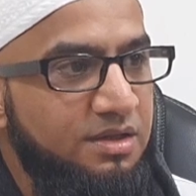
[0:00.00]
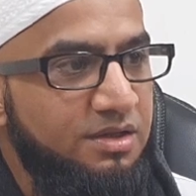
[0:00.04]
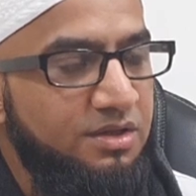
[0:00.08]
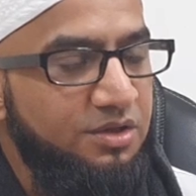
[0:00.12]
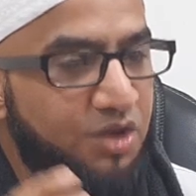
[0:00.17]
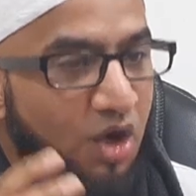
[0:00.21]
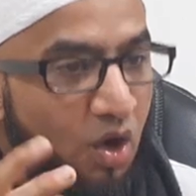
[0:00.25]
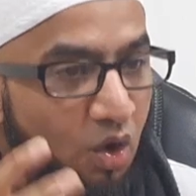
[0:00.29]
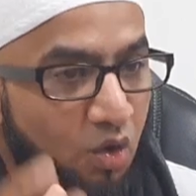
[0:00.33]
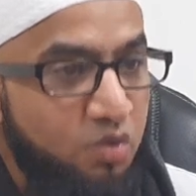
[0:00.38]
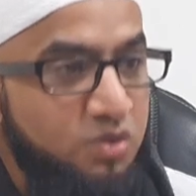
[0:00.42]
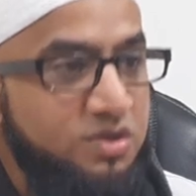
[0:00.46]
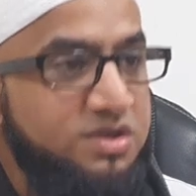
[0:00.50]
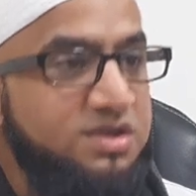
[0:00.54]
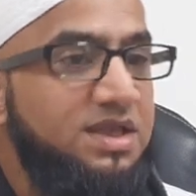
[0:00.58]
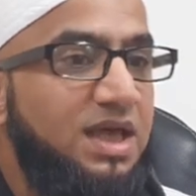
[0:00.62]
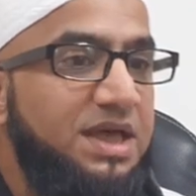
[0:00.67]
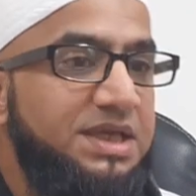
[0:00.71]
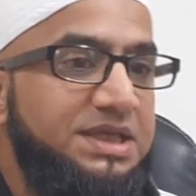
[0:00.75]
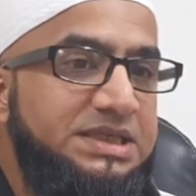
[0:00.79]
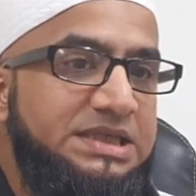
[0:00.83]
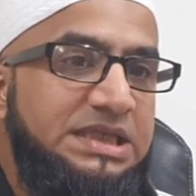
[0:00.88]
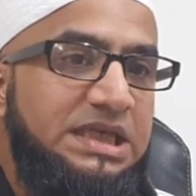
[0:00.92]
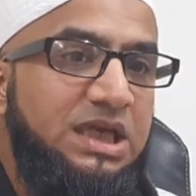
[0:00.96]
those
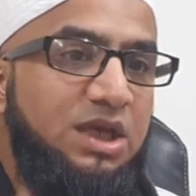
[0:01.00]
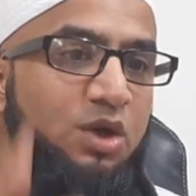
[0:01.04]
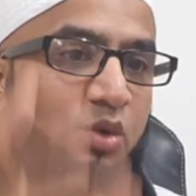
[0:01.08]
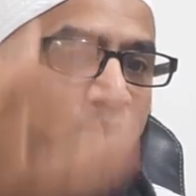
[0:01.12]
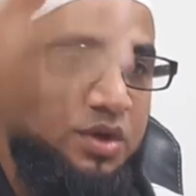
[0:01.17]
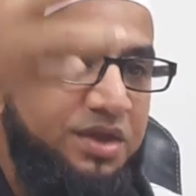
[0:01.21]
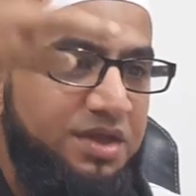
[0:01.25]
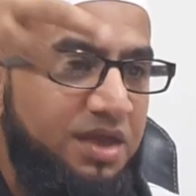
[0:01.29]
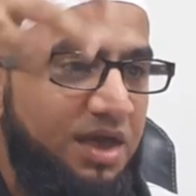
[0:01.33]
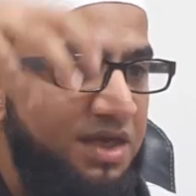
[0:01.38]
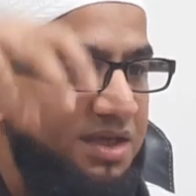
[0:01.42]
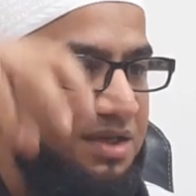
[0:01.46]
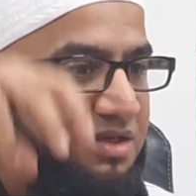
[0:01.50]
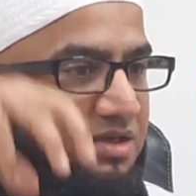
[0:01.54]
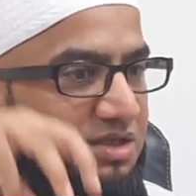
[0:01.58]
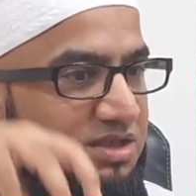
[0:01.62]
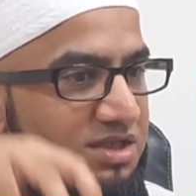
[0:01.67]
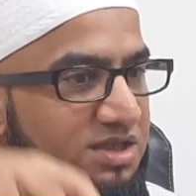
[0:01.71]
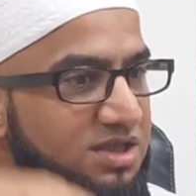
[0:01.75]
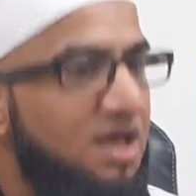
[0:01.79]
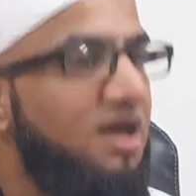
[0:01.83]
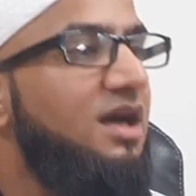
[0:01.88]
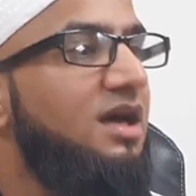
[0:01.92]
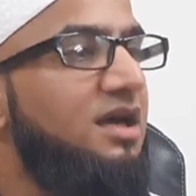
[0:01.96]
that deal with the
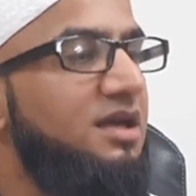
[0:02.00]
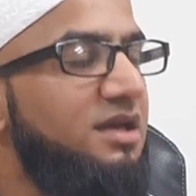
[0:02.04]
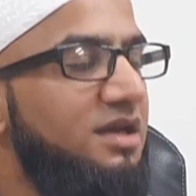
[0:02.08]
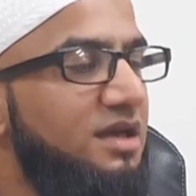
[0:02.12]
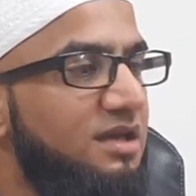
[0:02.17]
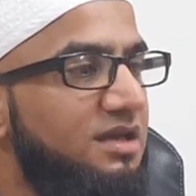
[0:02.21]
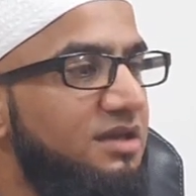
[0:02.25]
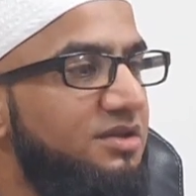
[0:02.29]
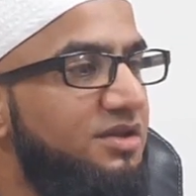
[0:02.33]
internal,